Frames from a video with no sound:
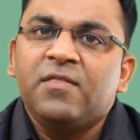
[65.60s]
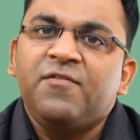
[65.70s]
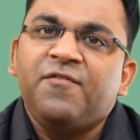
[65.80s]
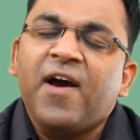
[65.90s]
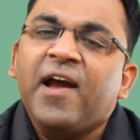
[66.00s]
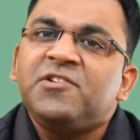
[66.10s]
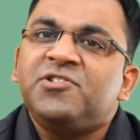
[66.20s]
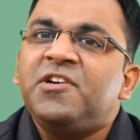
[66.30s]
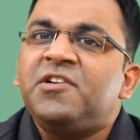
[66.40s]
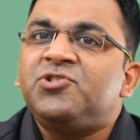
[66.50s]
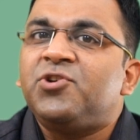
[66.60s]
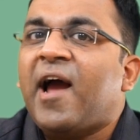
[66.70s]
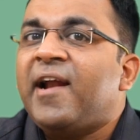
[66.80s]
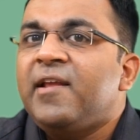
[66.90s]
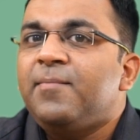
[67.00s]
The fact sheet should
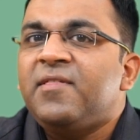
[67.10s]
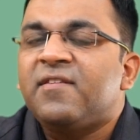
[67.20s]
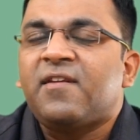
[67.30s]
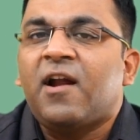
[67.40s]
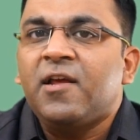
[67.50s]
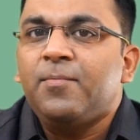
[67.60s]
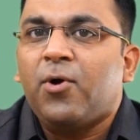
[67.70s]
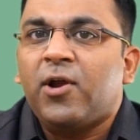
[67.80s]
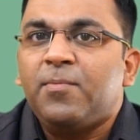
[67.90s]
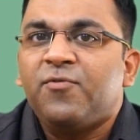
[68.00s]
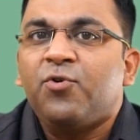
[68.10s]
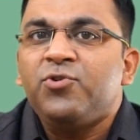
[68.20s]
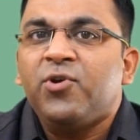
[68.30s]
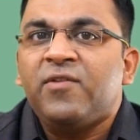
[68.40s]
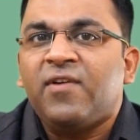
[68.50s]
ideally be the starting point before
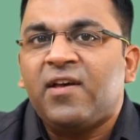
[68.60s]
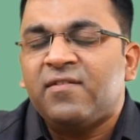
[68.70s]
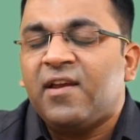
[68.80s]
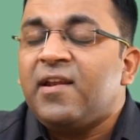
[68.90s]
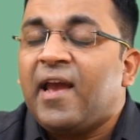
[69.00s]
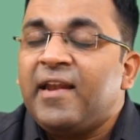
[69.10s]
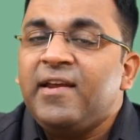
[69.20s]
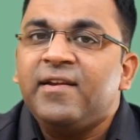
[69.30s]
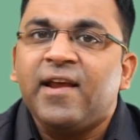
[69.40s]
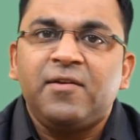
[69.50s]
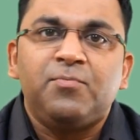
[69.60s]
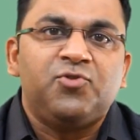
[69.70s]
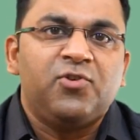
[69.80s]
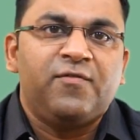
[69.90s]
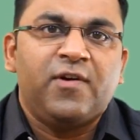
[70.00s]
you invest in any debt
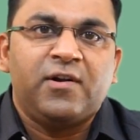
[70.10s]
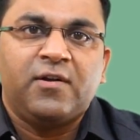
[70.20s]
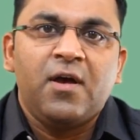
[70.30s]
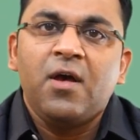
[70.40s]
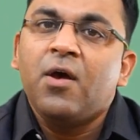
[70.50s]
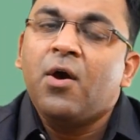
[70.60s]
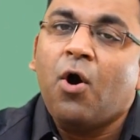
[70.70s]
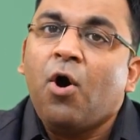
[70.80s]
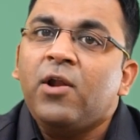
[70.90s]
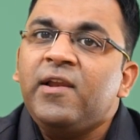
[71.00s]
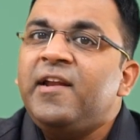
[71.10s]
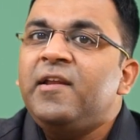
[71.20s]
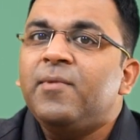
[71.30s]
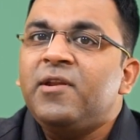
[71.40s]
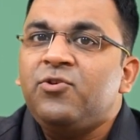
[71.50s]
mutual fund. All
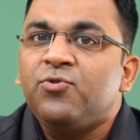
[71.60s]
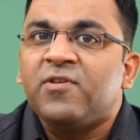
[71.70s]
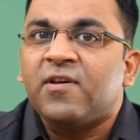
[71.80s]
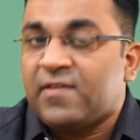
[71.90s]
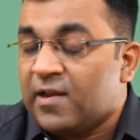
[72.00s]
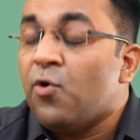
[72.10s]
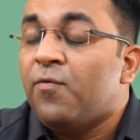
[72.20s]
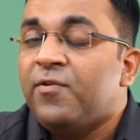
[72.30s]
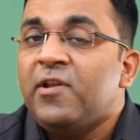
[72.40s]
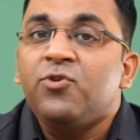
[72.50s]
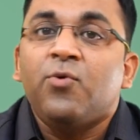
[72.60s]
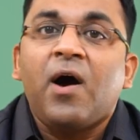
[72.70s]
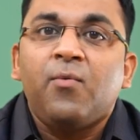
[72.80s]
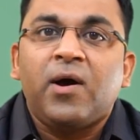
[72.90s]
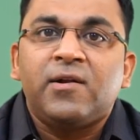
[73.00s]
ET Money users, and hopefully you
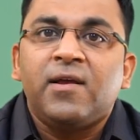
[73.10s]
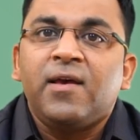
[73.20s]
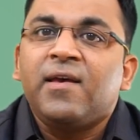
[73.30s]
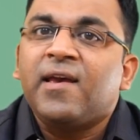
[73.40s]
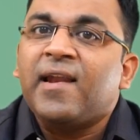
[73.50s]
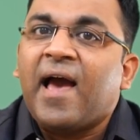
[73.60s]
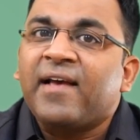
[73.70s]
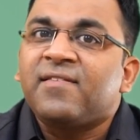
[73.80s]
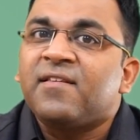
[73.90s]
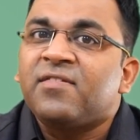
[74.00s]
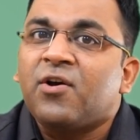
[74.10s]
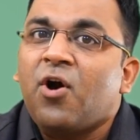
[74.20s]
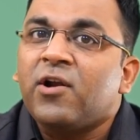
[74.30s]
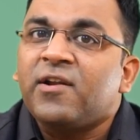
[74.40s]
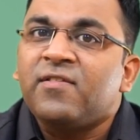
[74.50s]
are one, can access the
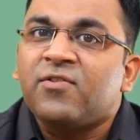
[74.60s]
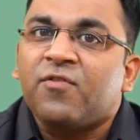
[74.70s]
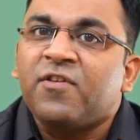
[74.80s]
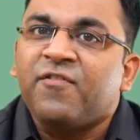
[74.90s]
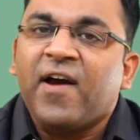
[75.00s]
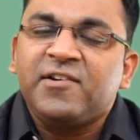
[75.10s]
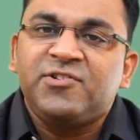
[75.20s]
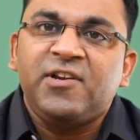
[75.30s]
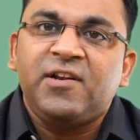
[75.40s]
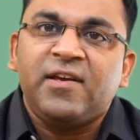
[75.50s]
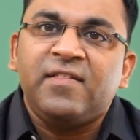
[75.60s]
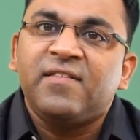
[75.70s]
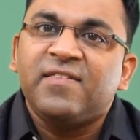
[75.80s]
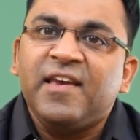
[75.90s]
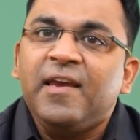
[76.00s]
contents of the fact sheet in
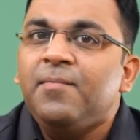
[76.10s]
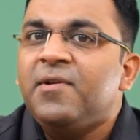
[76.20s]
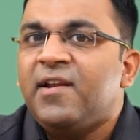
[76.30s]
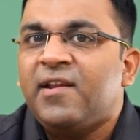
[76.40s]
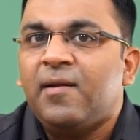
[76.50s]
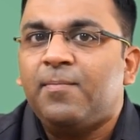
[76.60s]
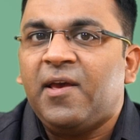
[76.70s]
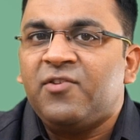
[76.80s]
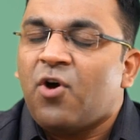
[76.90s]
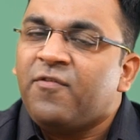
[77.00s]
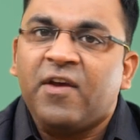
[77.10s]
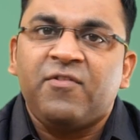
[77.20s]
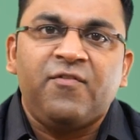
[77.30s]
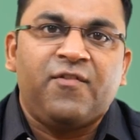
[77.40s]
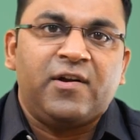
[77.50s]
the scheme detail page of
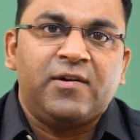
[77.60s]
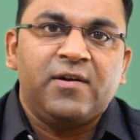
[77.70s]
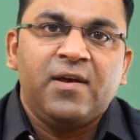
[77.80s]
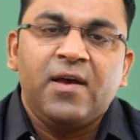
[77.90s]
every fund.